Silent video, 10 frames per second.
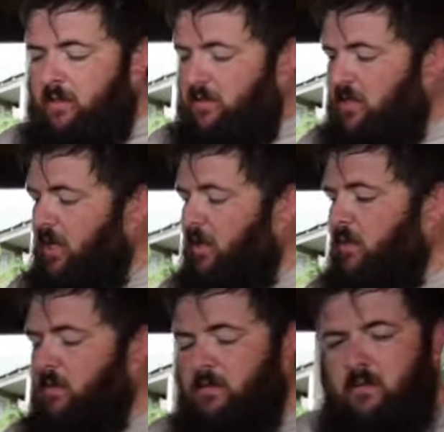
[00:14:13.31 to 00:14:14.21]

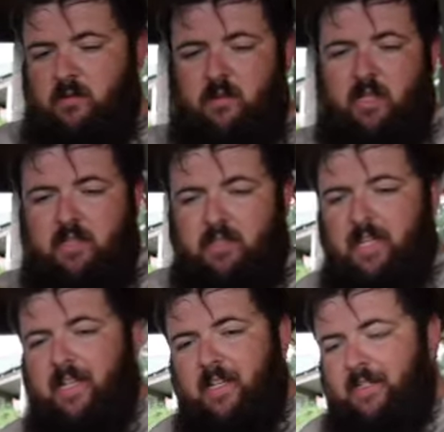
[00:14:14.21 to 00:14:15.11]
So you can
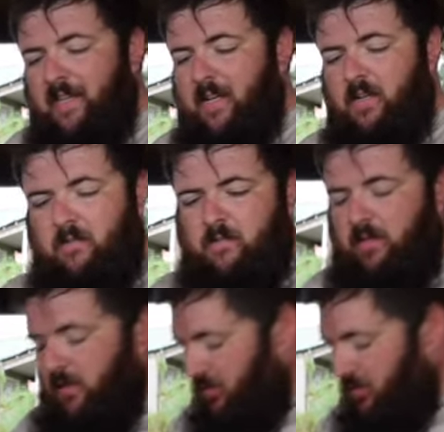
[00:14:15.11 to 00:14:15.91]
dig it in there, get